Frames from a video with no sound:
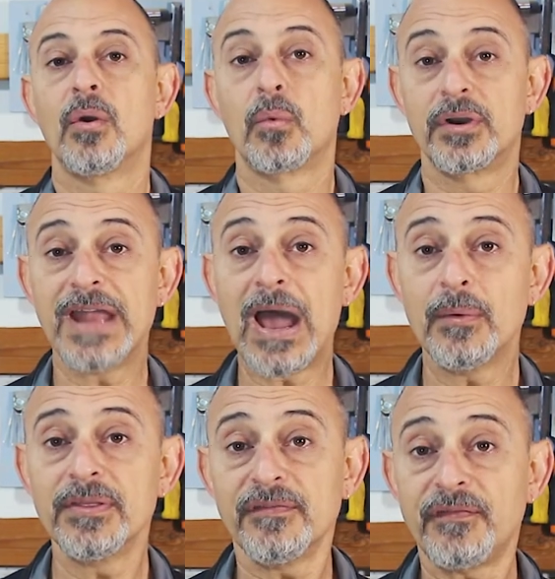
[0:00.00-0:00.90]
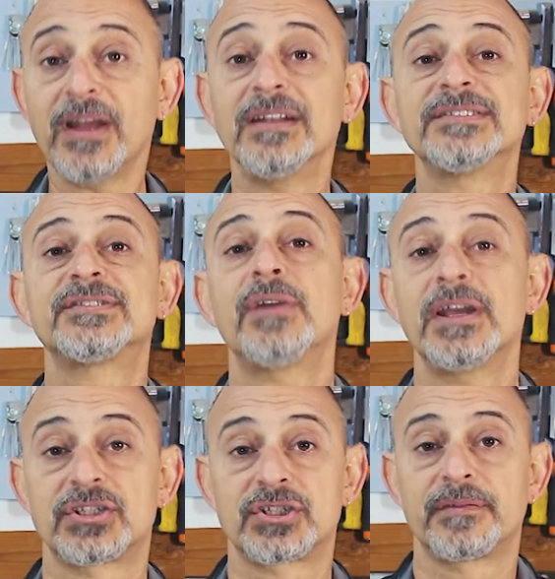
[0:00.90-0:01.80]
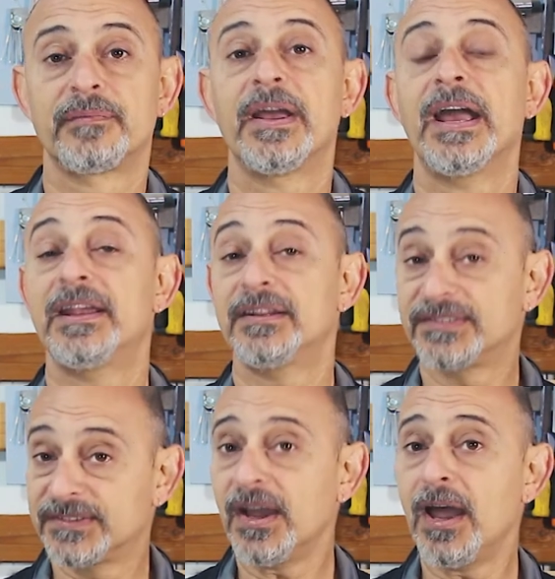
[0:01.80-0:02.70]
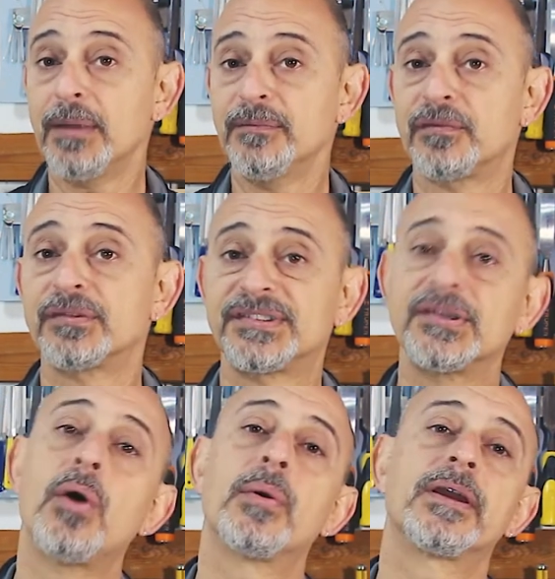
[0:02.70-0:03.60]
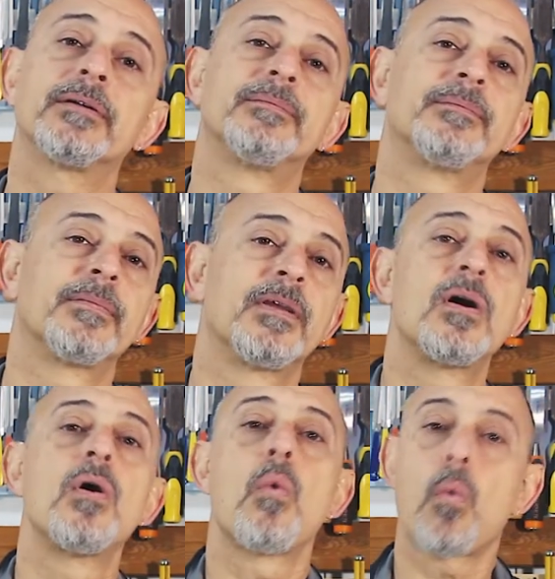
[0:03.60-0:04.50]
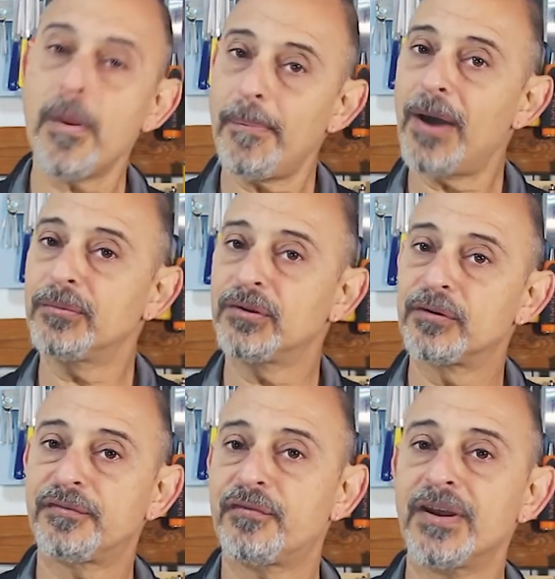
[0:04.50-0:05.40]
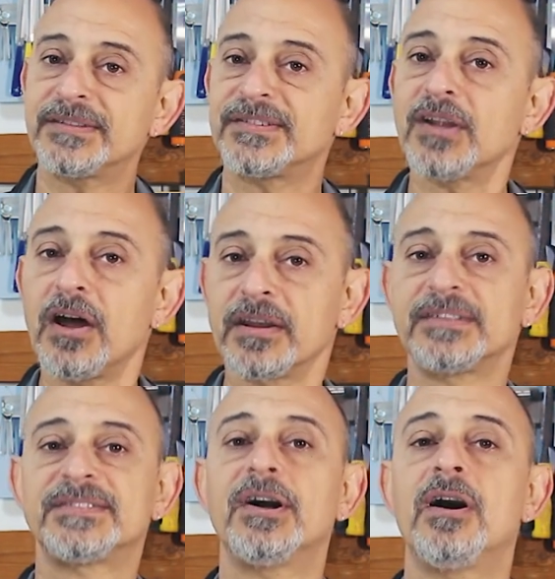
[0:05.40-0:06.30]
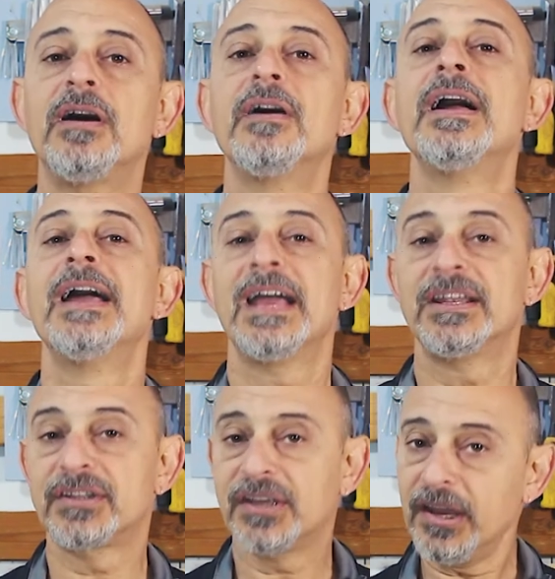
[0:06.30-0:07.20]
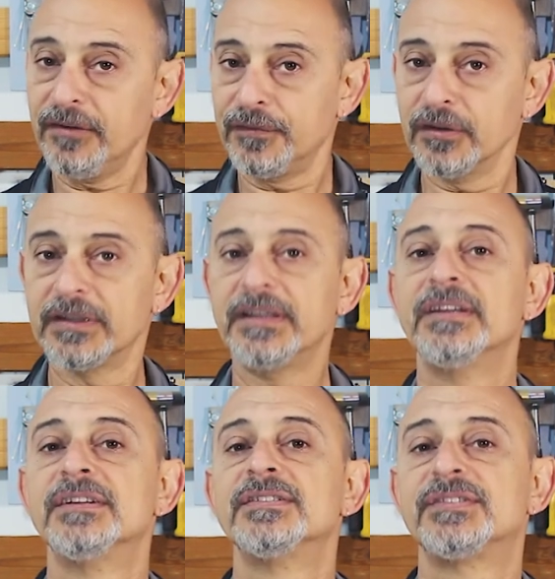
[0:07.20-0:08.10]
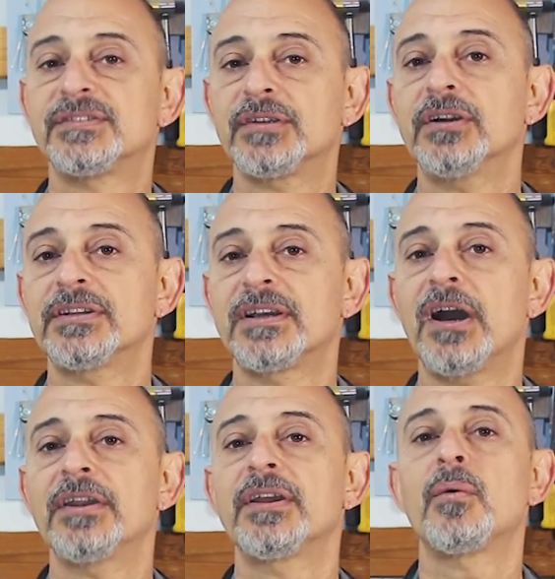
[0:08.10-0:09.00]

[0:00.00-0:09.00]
We're now in the final stretch, and it's time for sawing. Whip out your fret slotting saw and carefully start cutting